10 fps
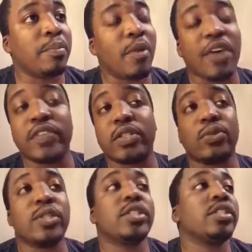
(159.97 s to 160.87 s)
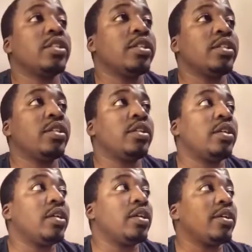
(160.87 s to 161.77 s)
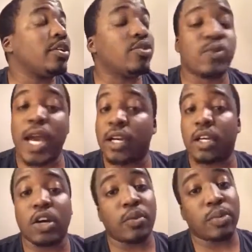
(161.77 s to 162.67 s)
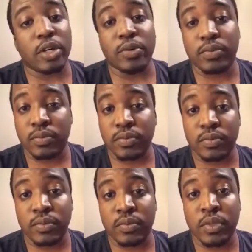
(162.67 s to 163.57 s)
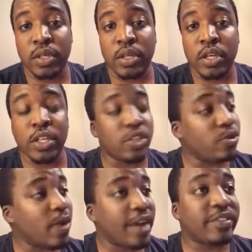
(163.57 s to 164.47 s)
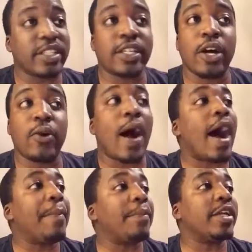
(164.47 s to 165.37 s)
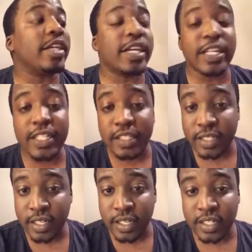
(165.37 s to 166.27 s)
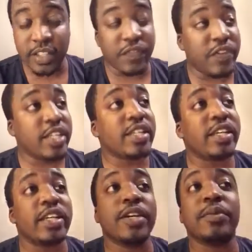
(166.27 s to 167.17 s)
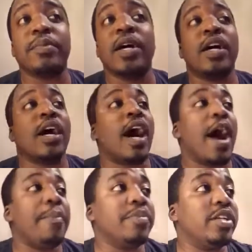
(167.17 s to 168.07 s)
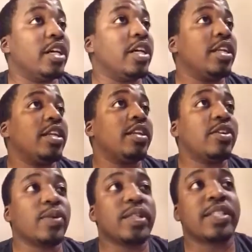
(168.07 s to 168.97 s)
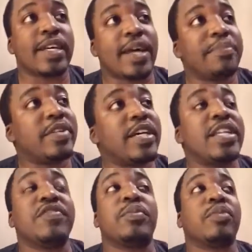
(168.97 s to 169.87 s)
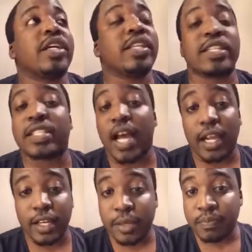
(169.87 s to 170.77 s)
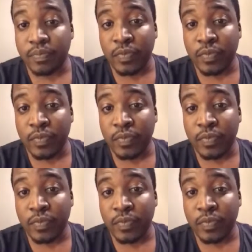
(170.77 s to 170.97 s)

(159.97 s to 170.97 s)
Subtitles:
Marvin Lewis, you got to go, bro. You have to go. I'm done defending him. I'm done criticizing. I'm done even bringing this guy up.